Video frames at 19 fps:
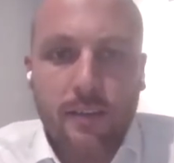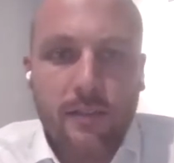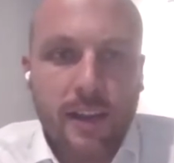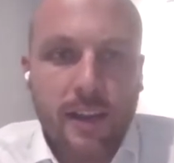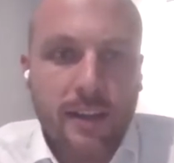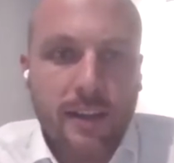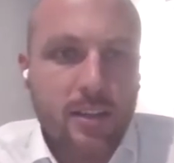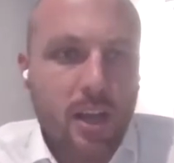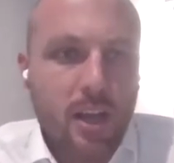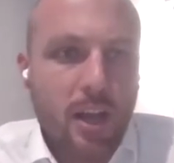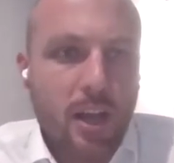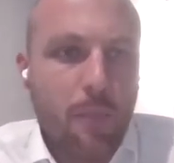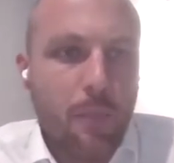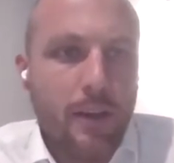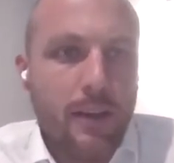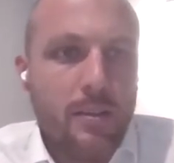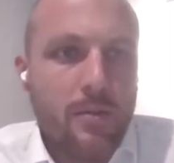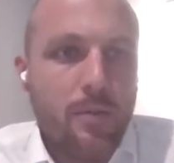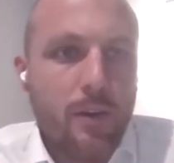Next slide,
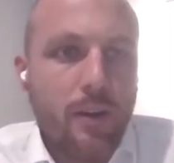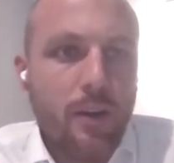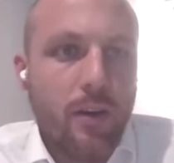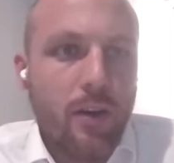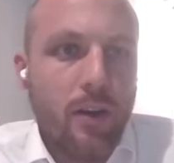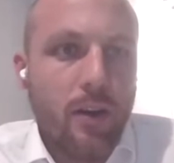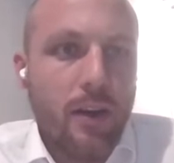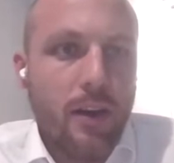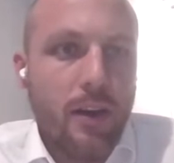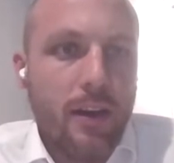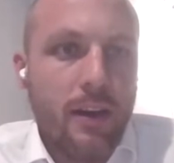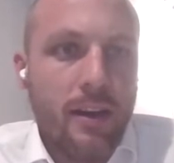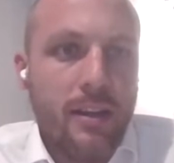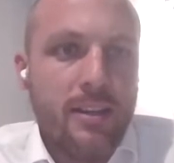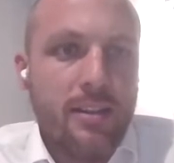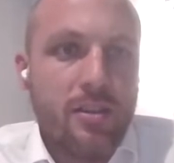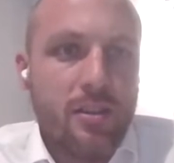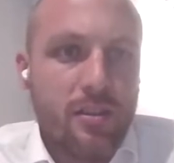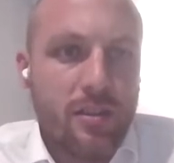please. We're in
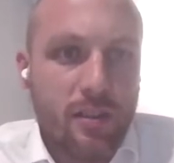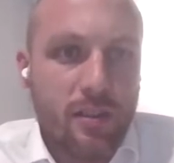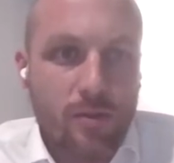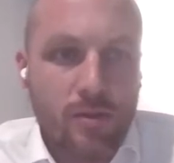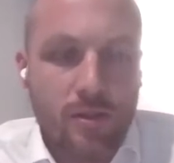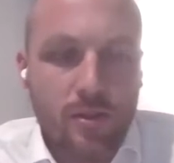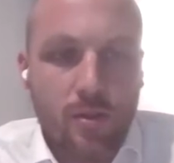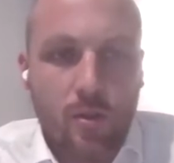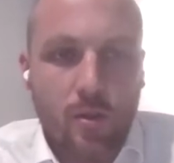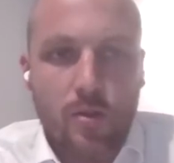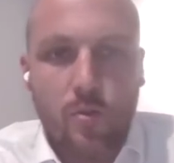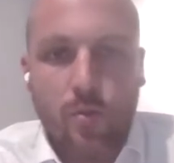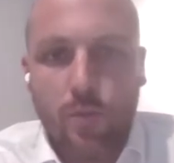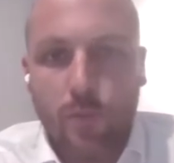addition to the resource,